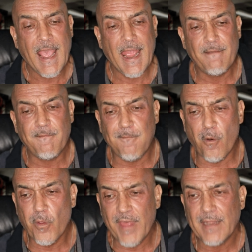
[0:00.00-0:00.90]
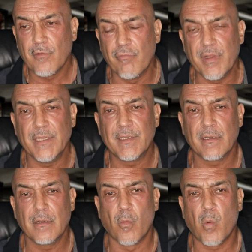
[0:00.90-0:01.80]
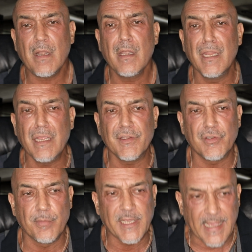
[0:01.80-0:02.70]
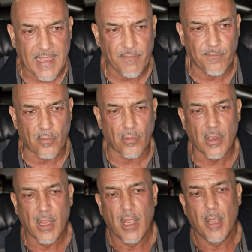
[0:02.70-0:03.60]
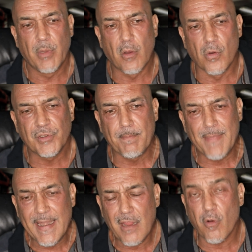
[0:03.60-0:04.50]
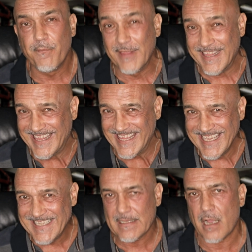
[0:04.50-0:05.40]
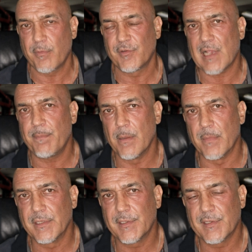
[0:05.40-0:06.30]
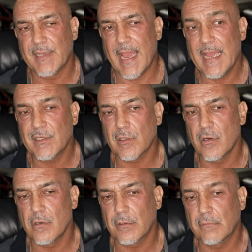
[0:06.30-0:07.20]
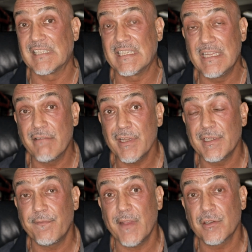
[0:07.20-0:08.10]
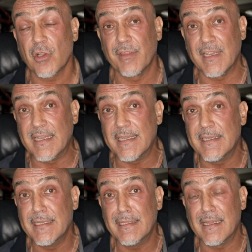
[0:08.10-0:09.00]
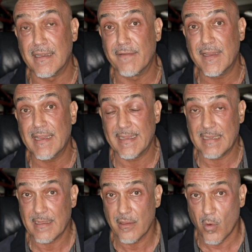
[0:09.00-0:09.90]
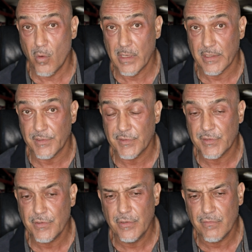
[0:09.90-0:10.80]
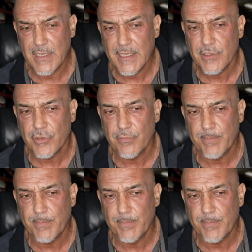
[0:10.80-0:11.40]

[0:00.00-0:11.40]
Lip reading: And for that reason, one needs to be careful because many of these type of supplements has got serious effects on the kidney, the liver, and other organs. So you need to